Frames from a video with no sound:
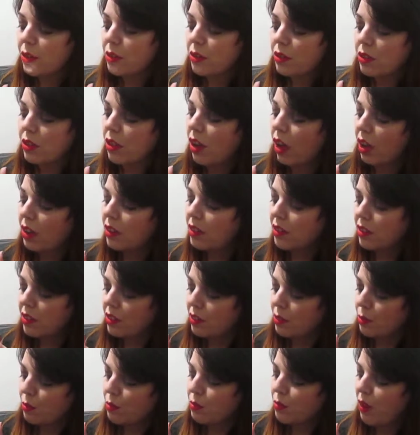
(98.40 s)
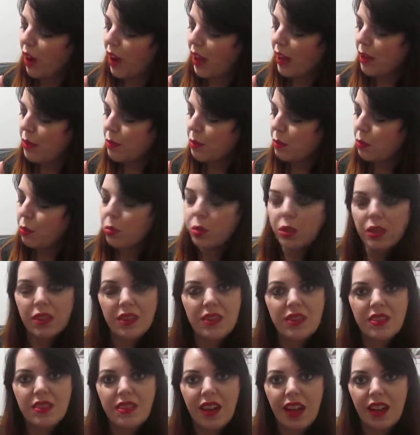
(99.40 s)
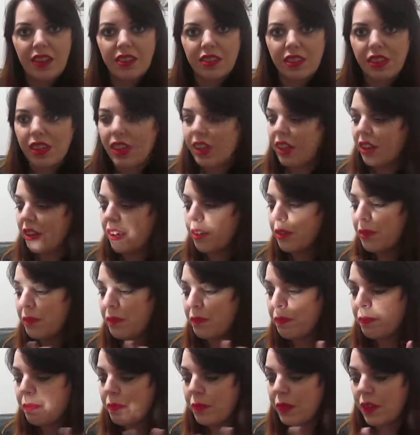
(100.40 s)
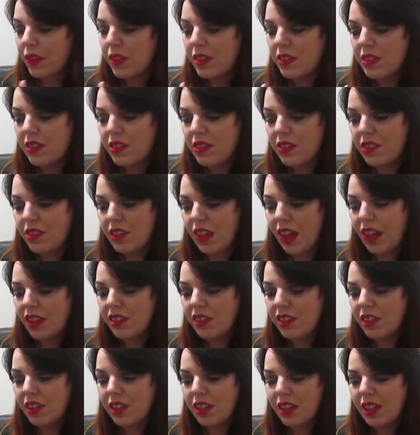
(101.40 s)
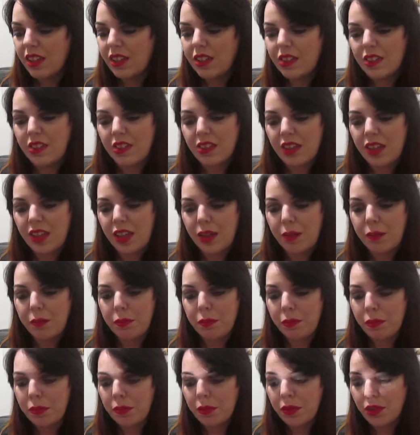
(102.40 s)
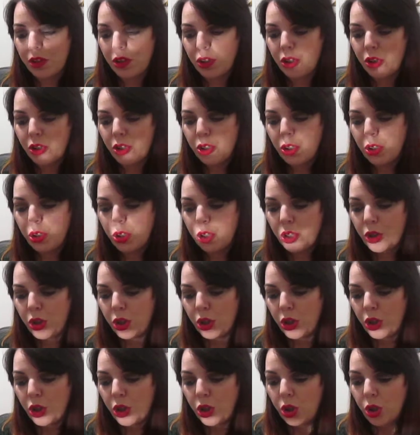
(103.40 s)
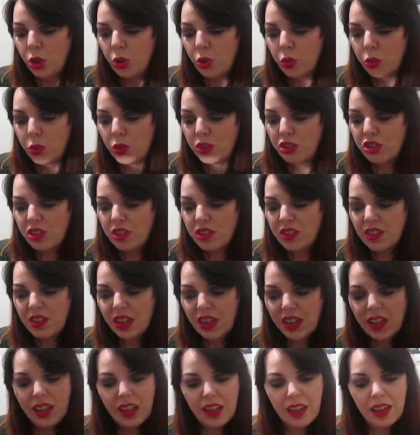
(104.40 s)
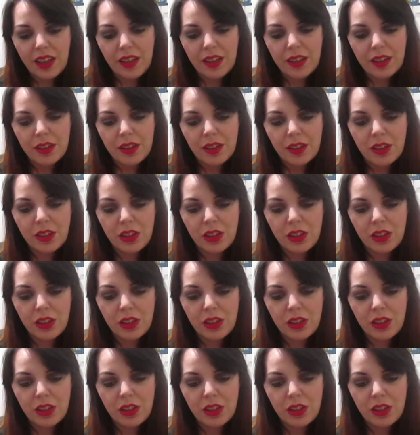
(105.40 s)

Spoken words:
not, it's 5 with 1 satin here. The satin is Skimp, which is like a,